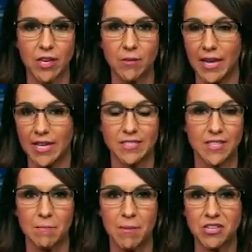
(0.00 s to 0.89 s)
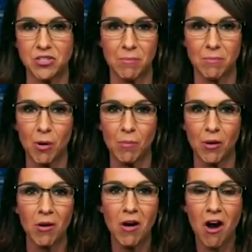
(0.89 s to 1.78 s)
for them, like, say, Patriot
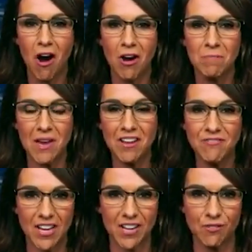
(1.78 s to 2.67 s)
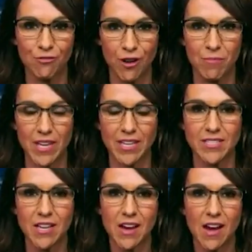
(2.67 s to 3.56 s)
Mobile, are benefiting from
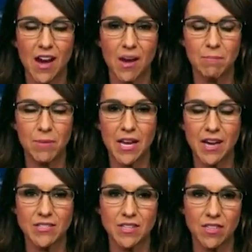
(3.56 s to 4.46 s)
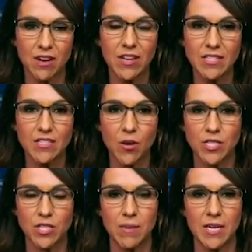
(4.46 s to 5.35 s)
this, because there is
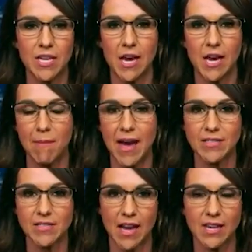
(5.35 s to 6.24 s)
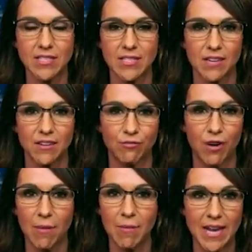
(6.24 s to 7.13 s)
going to be a mass exit
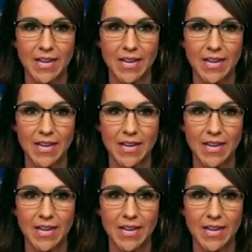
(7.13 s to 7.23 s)
from